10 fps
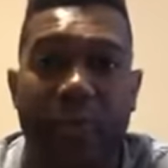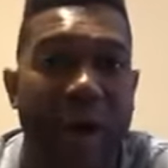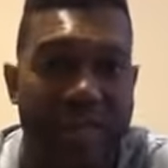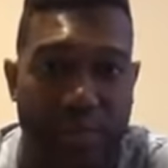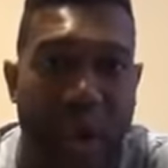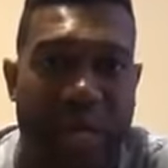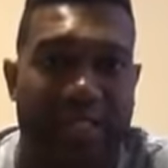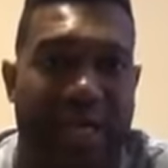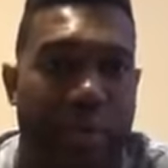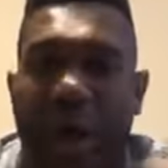Why is, why
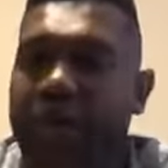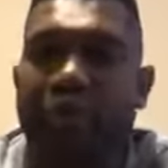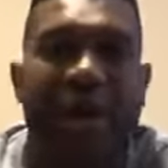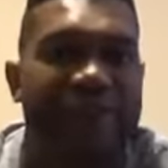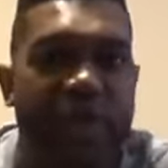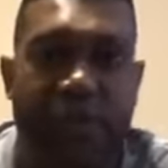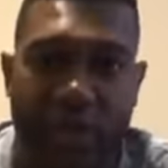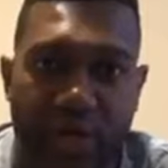is that? Why do not fear any